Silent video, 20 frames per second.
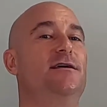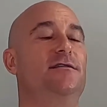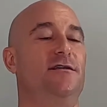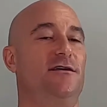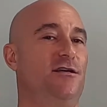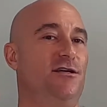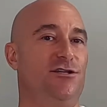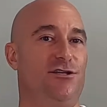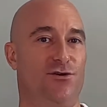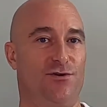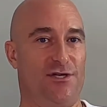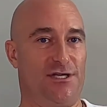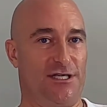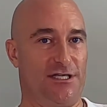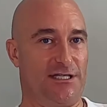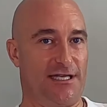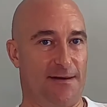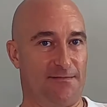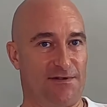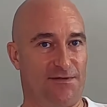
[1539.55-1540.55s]
that you do in your
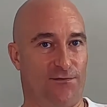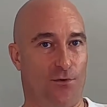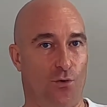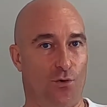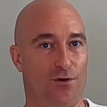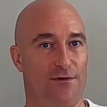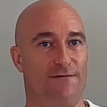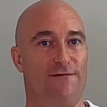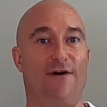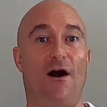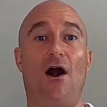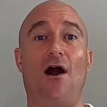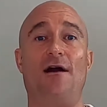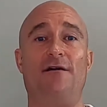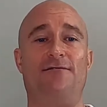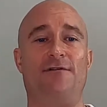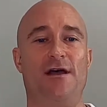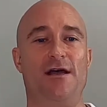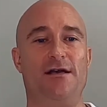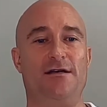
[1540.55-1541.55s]
steps 4 and
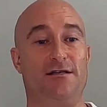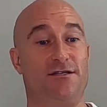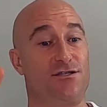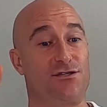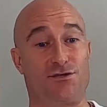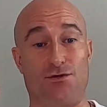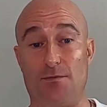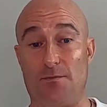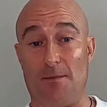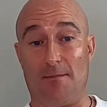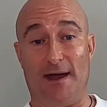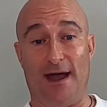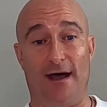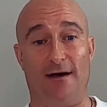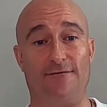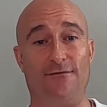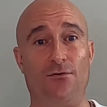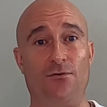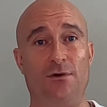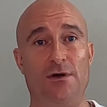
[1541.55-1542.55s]
5. It's super
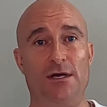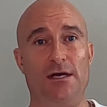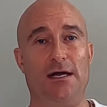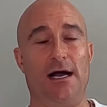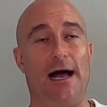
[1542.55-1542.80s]
powerful.